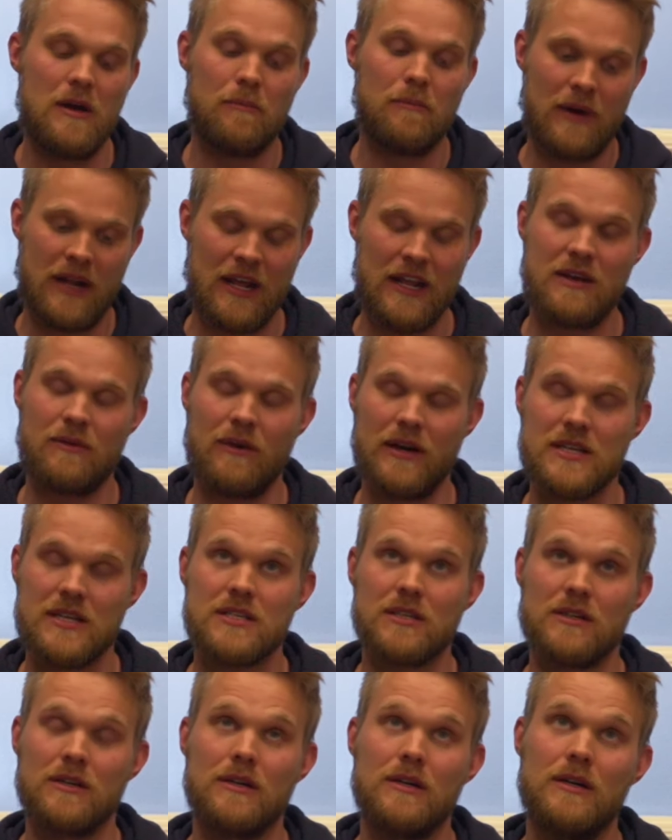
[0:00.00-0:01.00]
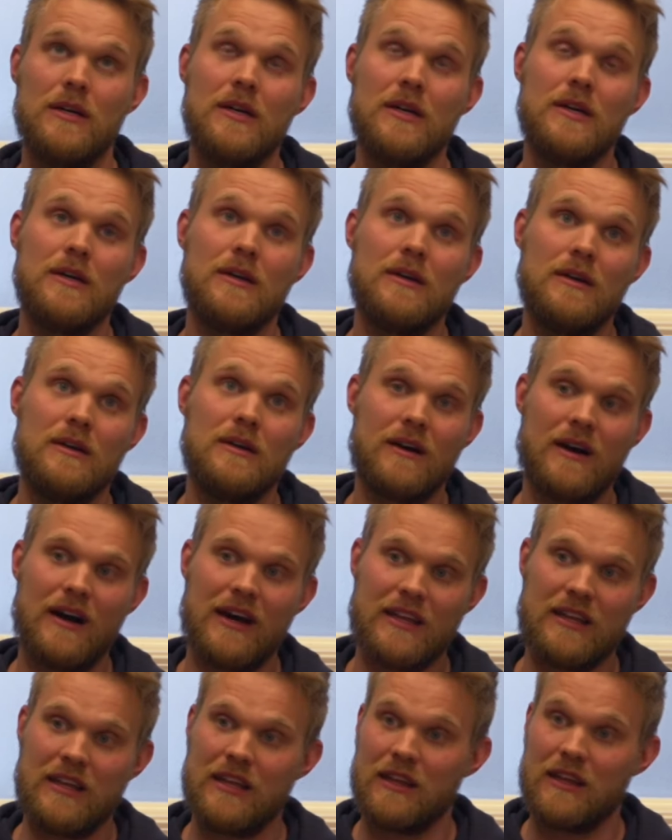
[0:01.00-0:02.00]
But anyway, so
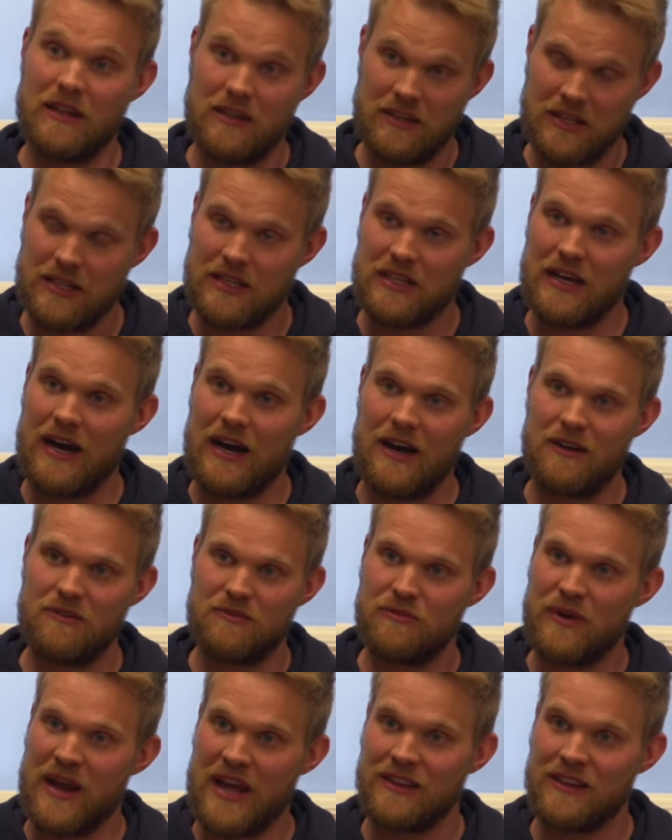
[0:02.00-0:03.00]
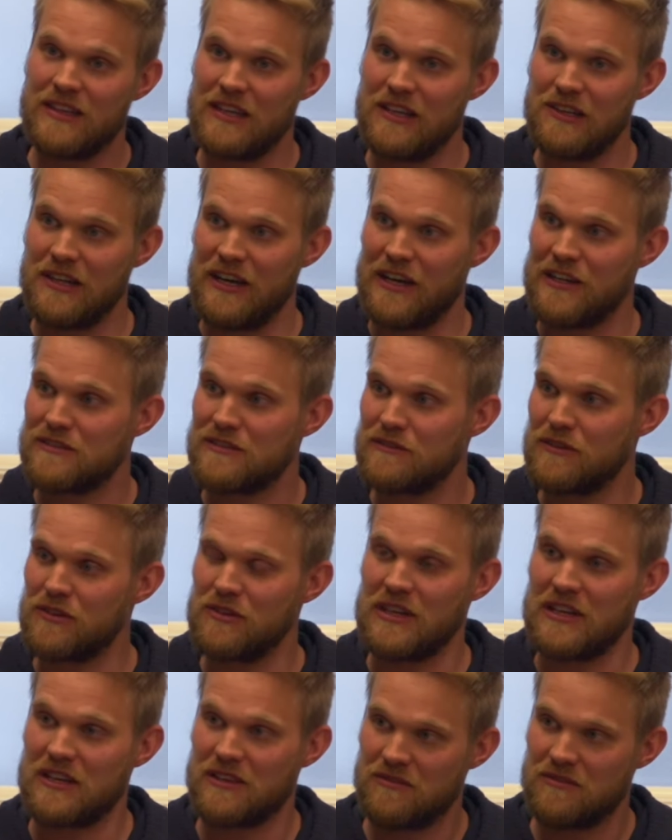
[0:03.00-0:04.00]
I did that, ran D-lines for
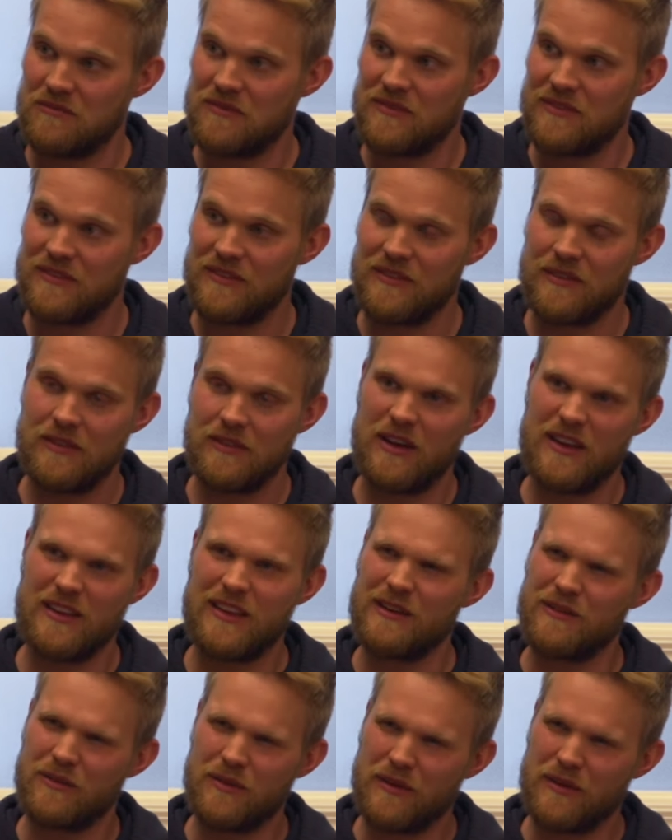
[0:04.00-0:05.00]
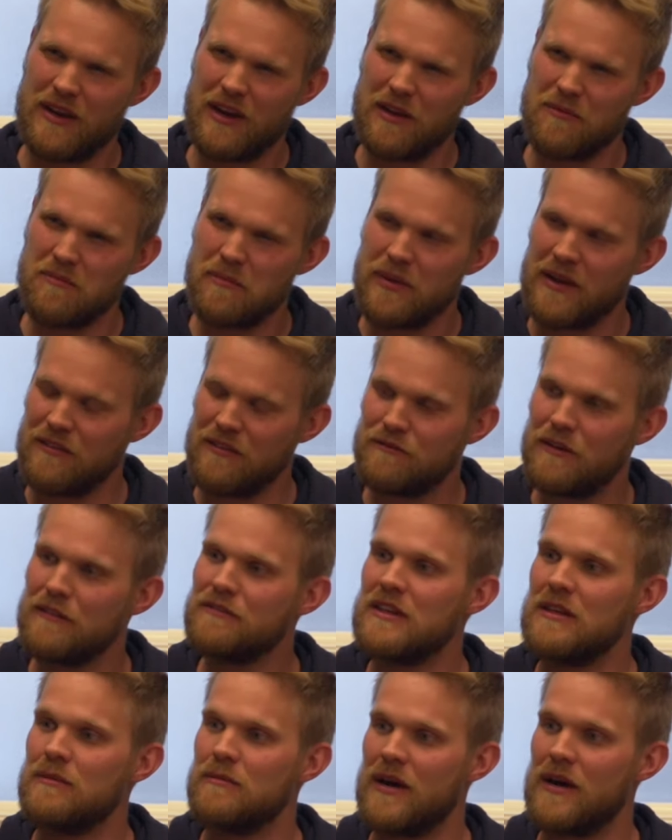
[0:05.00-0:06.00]
like, I think we gotten paid
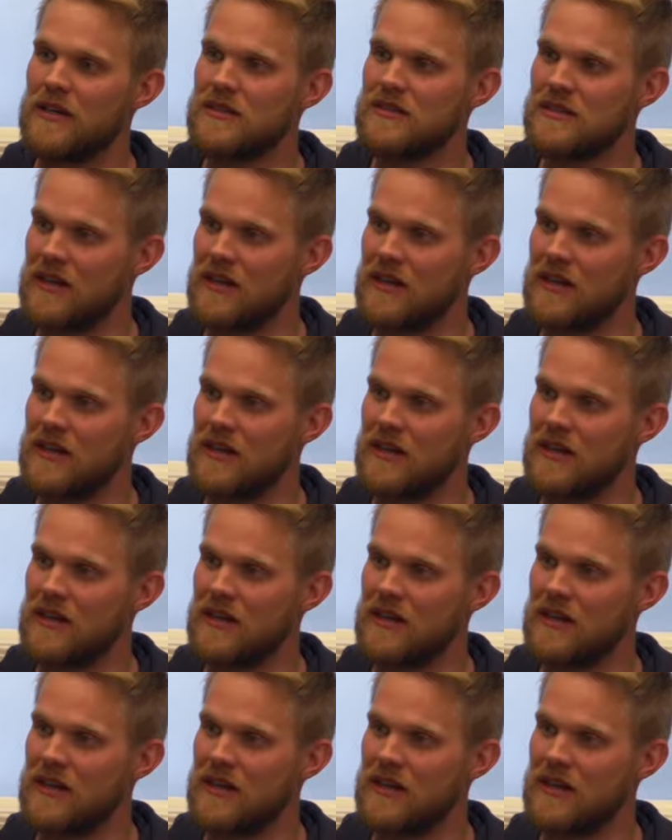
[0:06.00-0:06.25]
$15